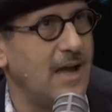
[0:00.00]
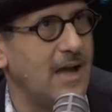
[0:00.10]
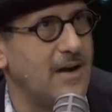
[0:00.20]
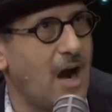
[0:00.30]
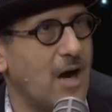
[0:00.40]

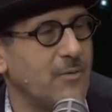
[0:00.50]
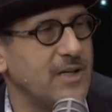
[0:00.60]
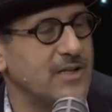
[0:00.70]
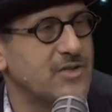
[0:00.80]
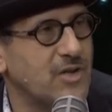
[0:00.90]
and are we
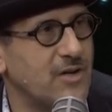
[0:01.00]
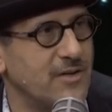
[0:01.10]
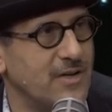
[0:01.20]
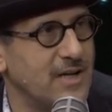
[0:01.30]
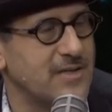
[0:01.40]
certain
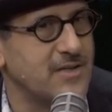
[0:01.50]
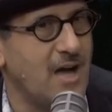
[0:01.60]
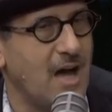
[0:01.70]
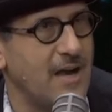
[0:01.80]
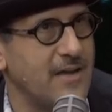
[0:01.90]
that it's
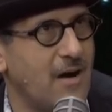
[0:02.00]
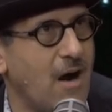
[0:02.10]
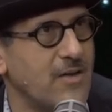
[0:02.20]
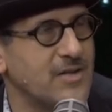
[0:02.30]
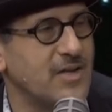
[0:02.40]
not, and
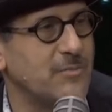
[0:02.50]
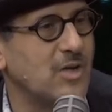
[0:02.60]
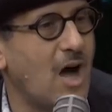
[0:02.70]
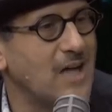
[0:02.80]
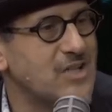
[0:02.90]
are there some
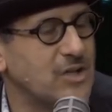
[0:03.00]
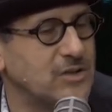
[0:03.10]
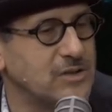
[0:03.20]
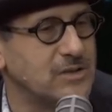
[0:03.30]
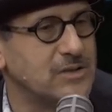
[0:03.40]
logical